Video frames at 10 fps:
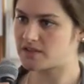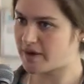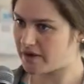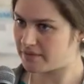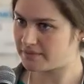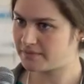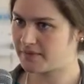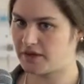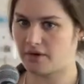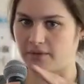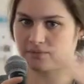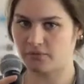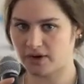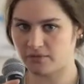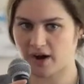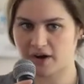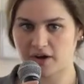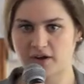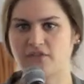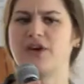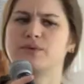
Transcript: about. You know, written record of, it